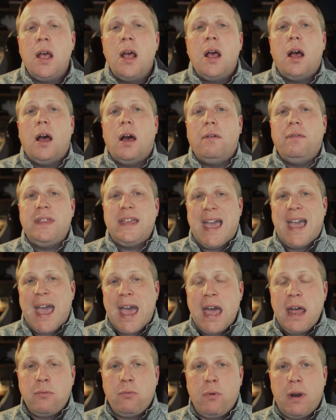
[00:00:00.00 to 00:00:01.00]
of the
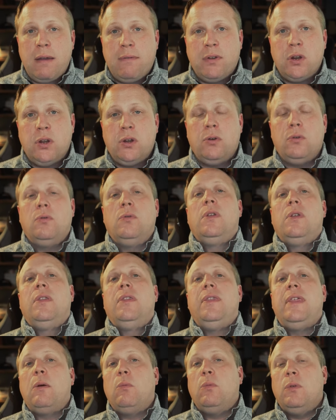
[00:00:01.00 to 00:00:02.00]
ad revenue
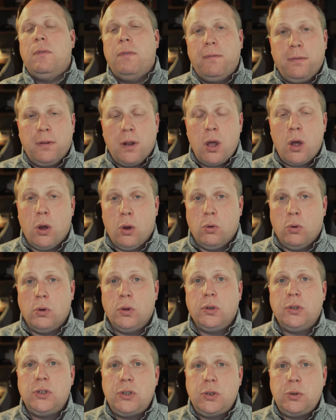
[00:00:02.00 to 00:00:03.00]
that would flow
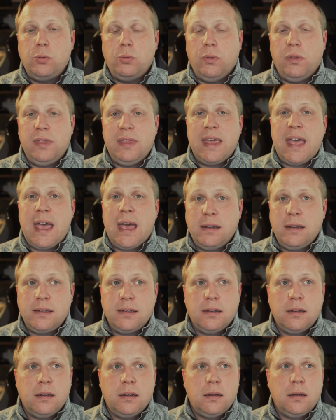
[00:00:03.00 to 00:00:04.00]
to that
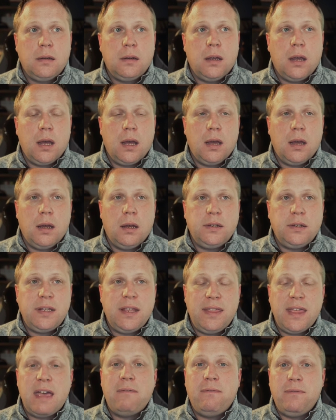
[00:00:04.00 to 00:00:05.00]
uh, to
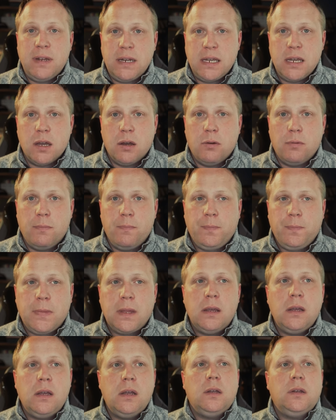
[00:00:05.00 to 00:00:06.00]
that video.
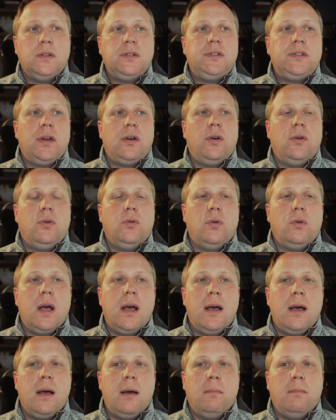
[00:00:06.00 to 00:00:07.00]
So
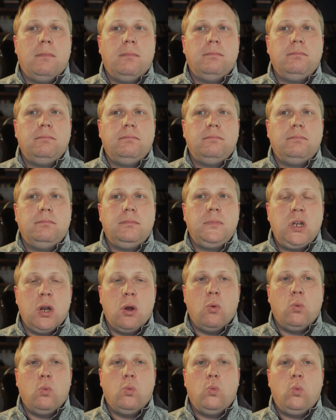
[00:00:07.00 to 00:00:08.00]
um, you
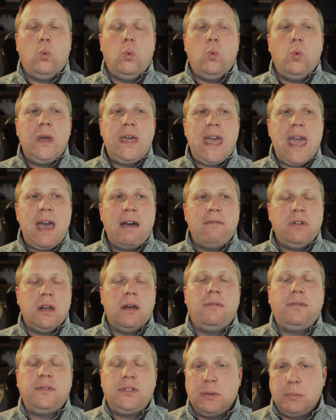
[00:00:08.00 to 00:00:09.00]
know we have
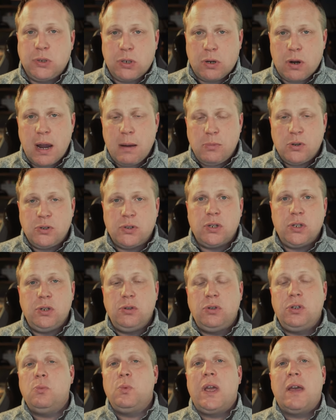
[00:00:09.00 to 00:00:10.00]
enough subscribers on
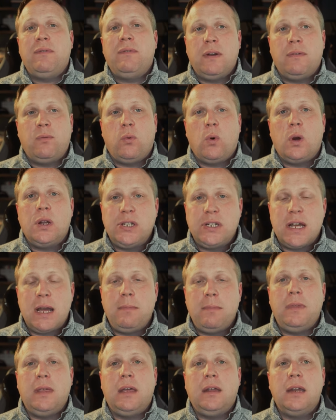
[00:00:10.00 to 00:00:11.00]
YouTube, we have enough watch
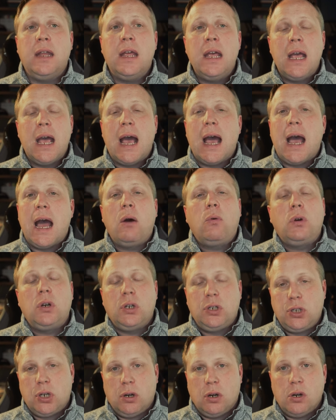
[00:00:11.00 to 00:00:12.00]
time that our
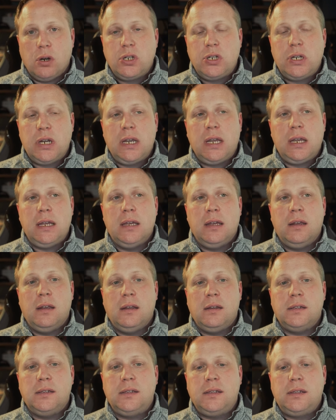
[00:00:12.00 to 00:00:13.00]
church
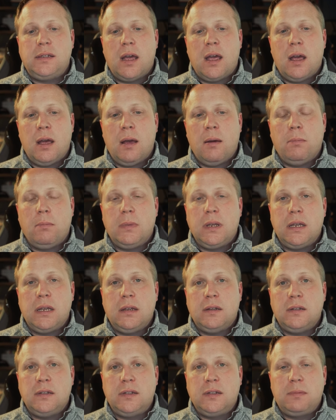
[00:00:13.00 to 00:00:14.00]
is um,
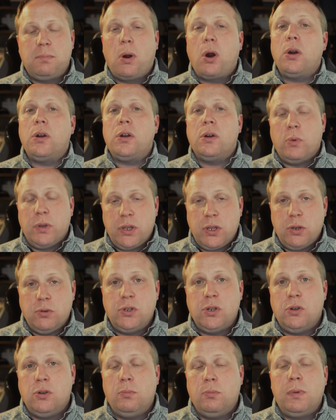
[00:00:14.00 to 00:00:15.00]
is partner with
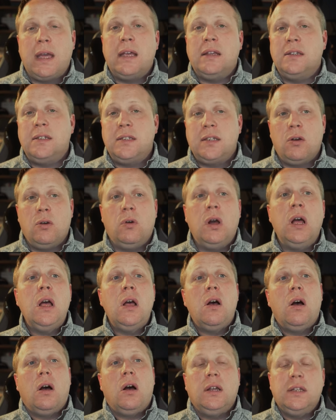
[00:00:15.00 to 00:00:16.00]
YouTube, and so
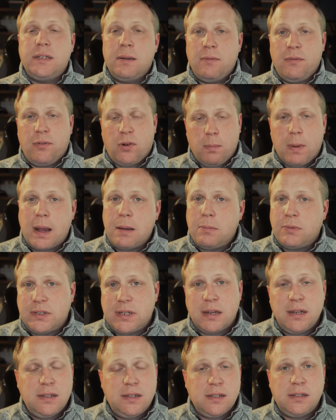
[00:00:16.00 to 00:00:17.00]
on some of our Bible
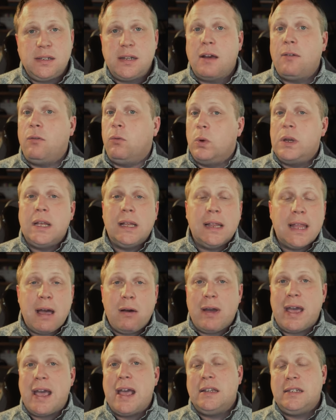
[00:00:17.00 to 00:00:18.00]
studies and stuff, we
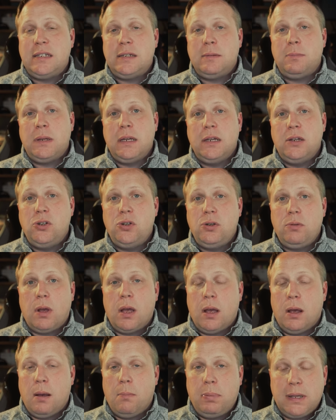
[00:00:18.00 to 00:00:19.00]
allow ads to be
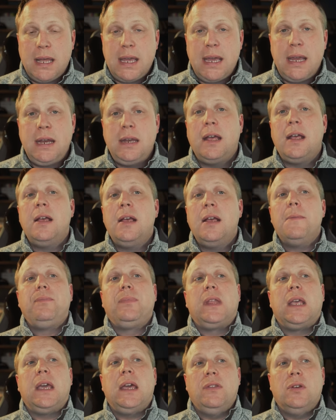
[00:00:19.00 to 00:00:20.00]
uh, played.
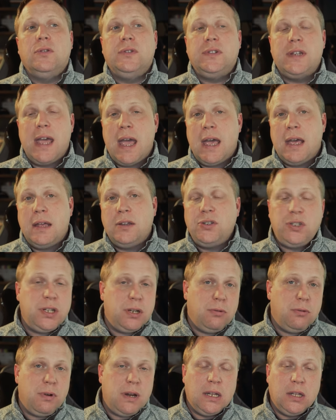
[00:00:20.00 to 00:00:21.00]
And those ads
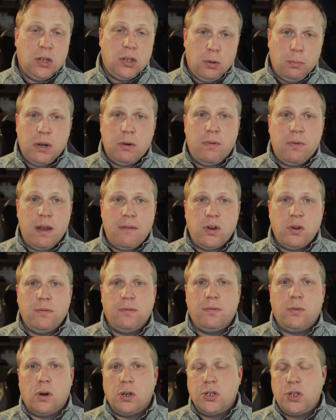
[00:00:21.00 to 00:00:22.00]
generate a little bit of revenue
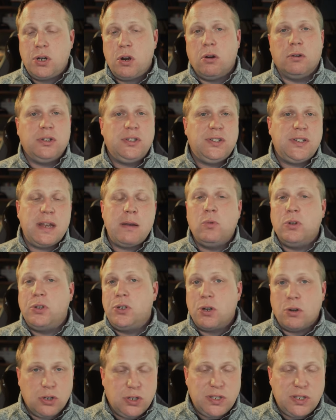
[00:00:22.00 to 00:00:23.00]
for our church. Same with
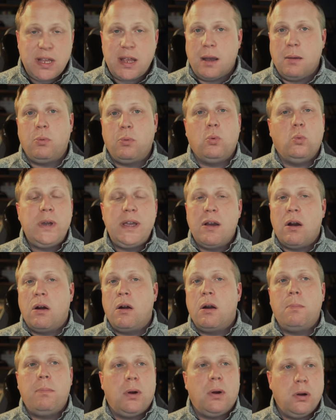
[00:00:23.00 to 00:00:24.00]
church setup. We
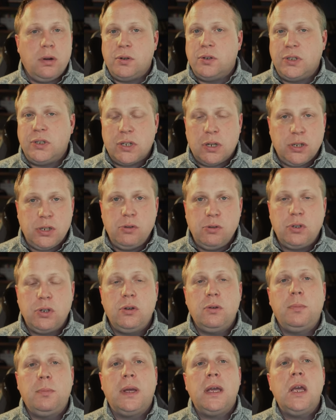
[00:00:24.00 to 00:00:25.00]
are partners on
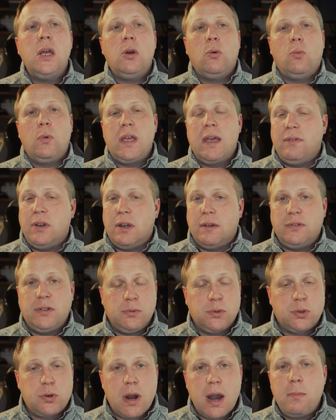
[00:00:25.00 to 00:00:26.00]
YouTube. We have enough
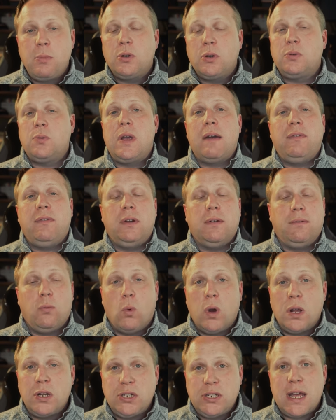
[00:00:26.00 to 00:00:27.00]
subscribers. We have enough
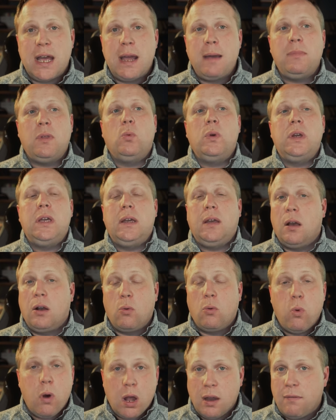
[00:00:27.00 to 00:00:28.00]
watch time that we
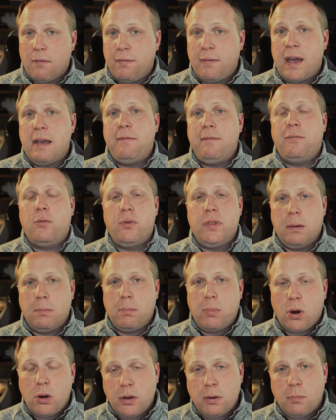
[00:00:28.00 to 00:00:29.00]
qualify for their
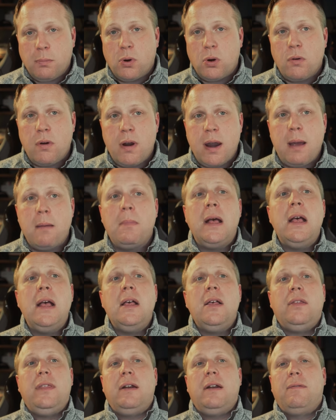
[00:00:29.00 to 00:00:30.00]
partner program.
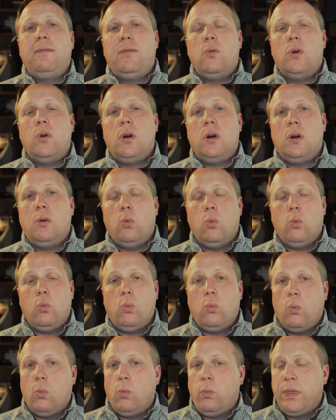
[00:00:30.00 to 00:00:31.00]
Therefore,
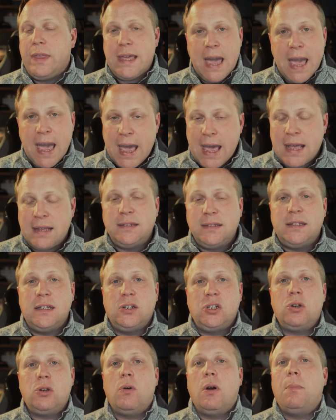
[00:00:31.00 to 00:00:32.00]
the ads that
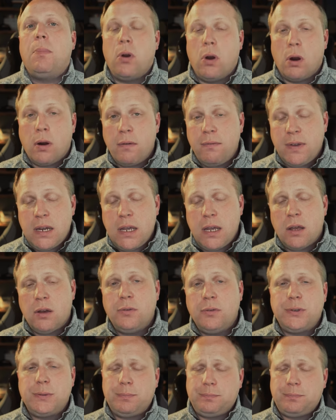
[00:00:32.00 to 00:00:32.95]
show up on our videos